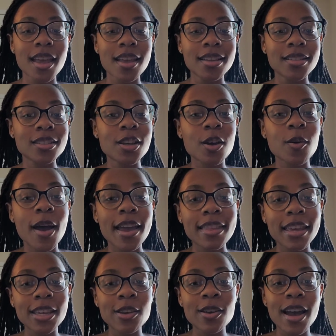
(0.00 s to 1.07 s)
So I
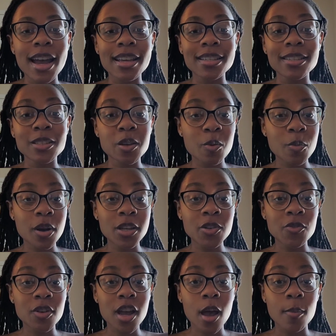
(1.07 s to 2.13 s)
thank you guys so much
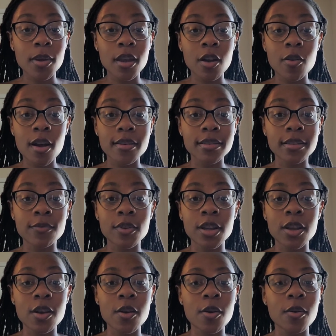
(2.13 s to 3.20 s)
for coming across this
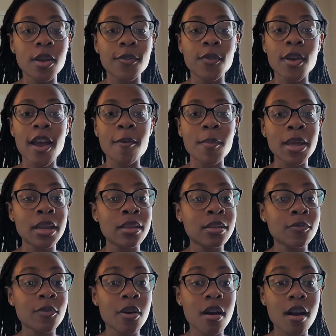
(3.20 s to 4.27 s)
video. If you have made it this
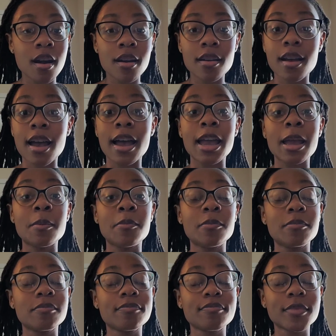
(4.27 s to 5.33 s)
far, I'm
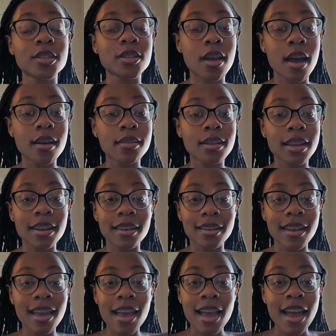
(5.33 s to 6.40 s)
shocked, and
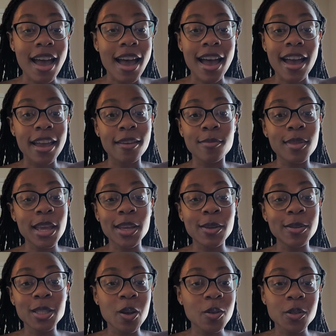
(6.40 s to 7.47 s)
I thank you
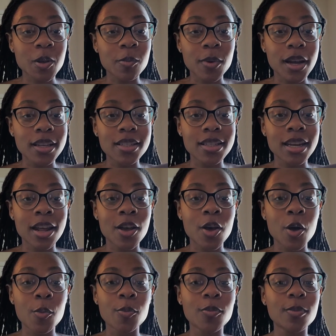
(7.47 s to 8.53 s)
so much, and I
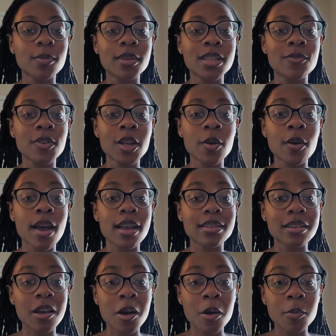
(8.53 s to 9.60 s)
hope this video has
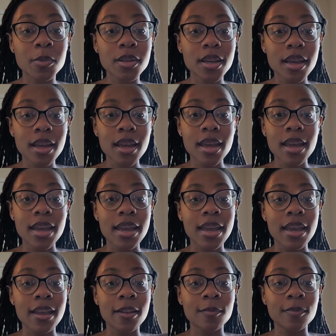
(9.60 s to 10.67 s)
helped,
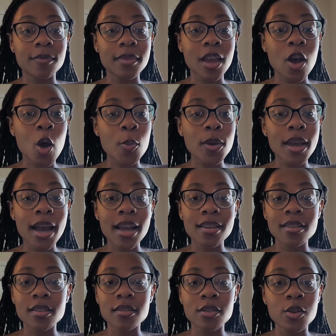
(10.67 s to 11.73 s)
and I hope you guys
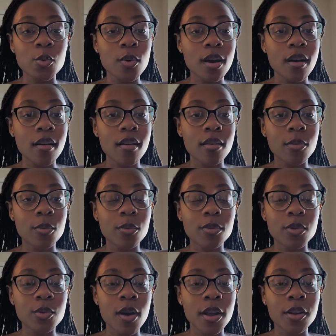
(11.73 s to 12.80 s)
do well
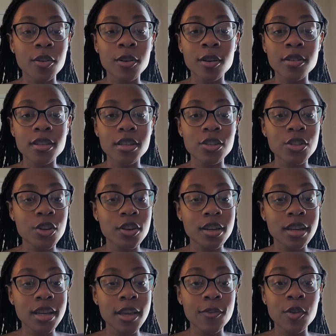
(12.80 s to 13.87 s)
throughout your nursing
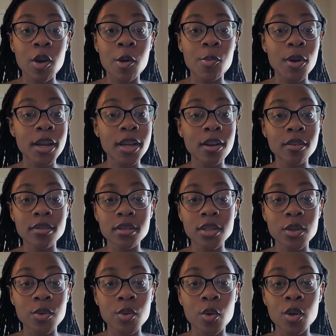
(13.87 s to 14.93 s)
journey if you are a pre-nursing
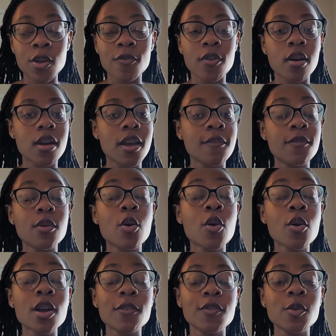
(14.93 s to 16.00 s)
student,
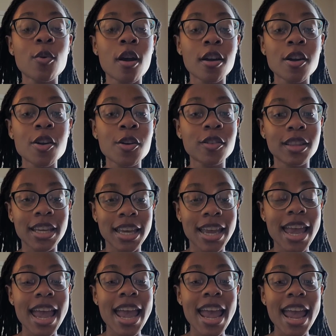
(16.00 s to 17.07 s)
or if you are currently
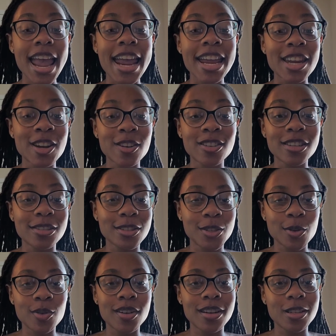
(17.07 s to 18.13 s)
a nursing
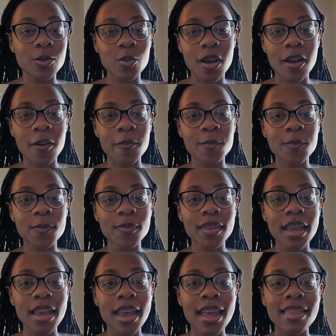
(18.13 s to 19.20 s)
student as well.
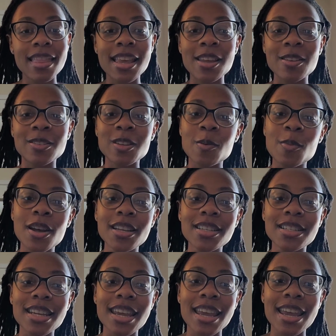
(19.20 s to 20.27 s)
Thank you so much,
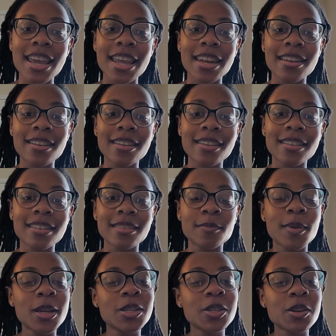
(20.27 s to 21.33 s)
and
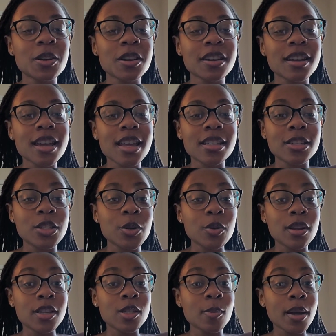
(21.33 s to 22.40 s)
make sure to tune
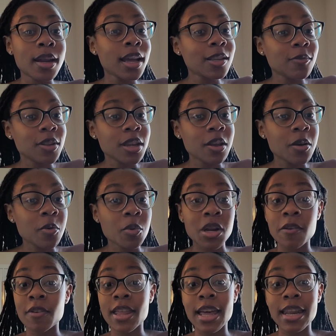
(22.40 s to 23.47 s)
in to my next video,
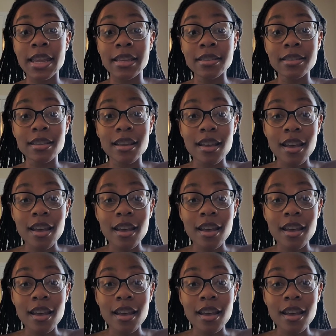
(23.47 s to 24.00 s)
whatever that is.